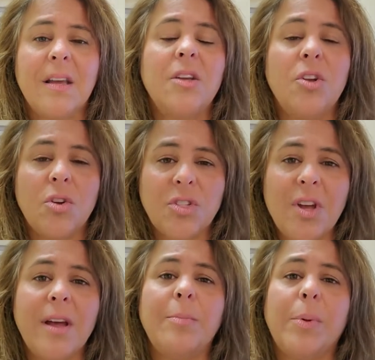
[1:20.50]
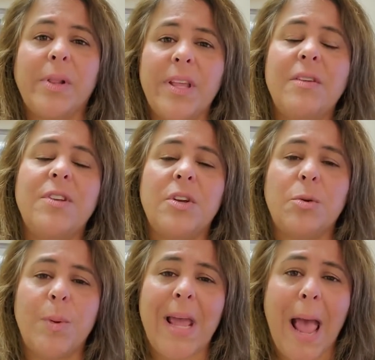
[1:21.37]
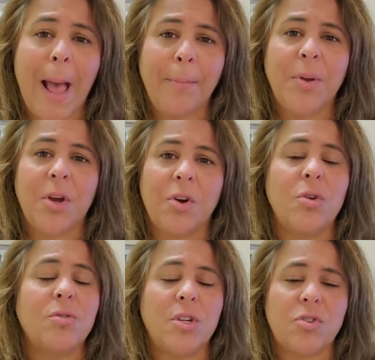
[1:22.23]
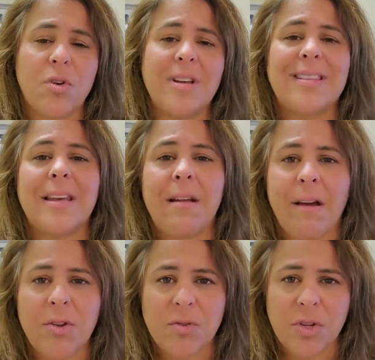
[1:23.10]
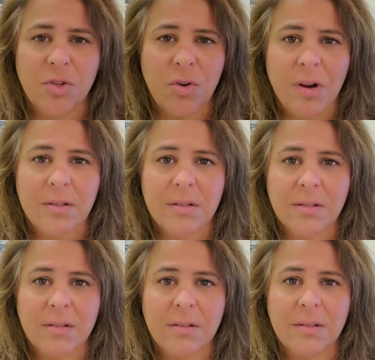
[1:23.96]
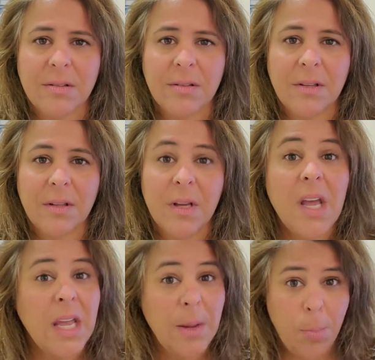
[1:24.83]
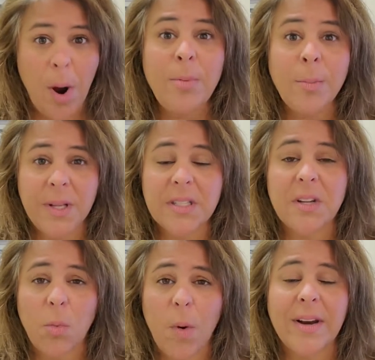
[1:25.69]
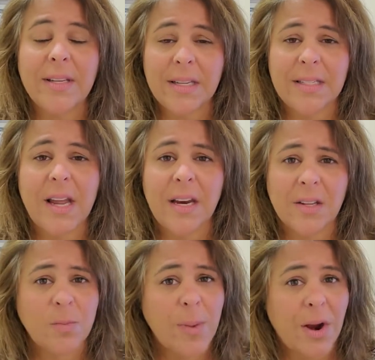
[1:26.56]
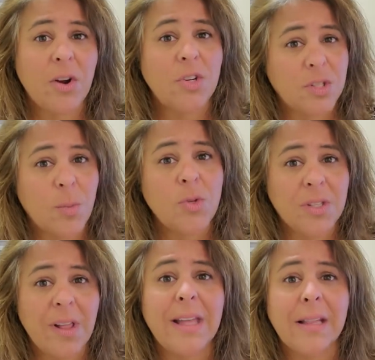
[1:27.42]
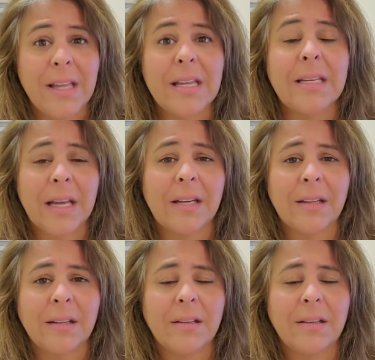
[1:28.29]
Your son believed he could be happier using drugs than not using drugs. He probably still wanted to stay in his marriage. It's most likely he did.